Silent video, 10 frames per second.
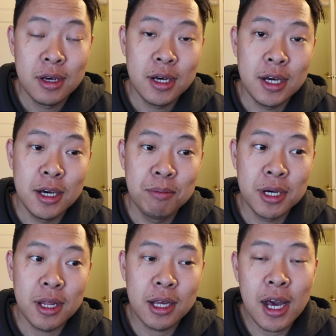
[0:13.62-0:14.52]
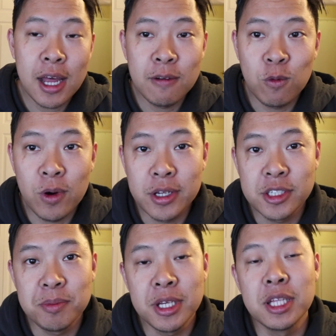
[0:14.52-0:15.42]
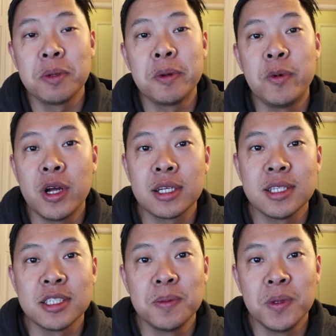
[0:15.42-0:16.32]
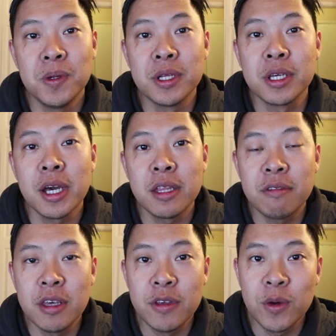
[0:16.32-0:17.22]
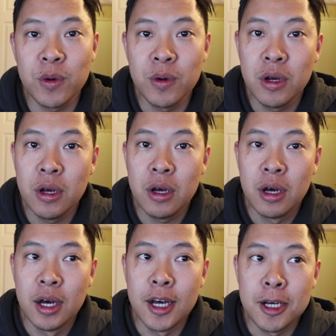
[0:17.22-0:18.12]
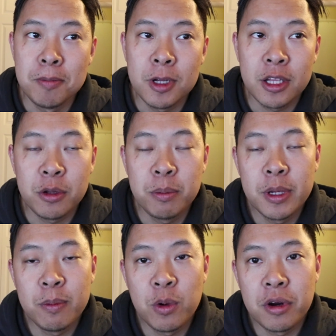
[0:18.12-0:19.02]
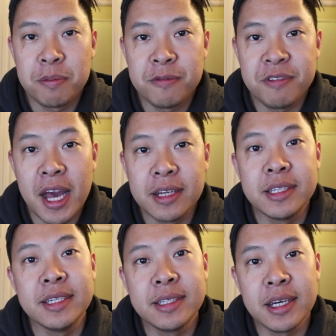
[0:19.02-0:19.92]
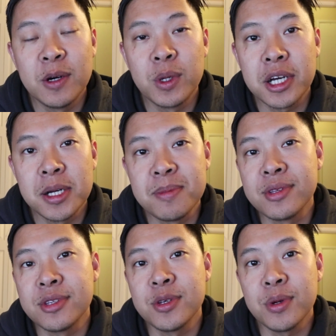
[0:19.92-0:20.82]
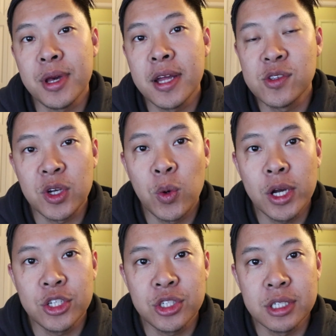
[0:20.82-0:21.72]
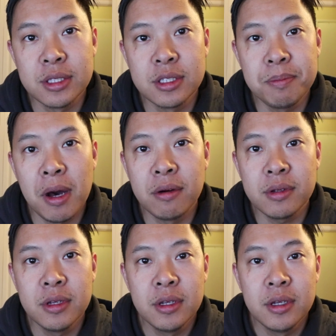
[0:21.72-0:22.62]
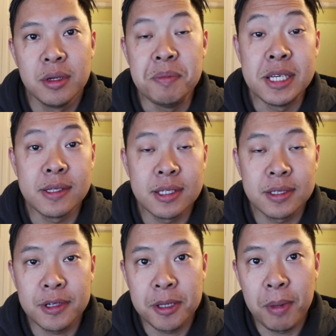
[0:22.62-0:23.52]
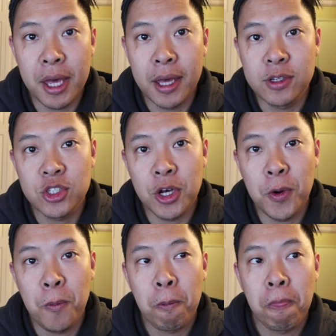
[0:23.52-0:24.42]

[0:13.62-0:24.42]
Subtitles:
But I kind of wanted to be a little bit more accessible and kind of give you a little bit more fine detail when it comes to answering questions about business or eBay. So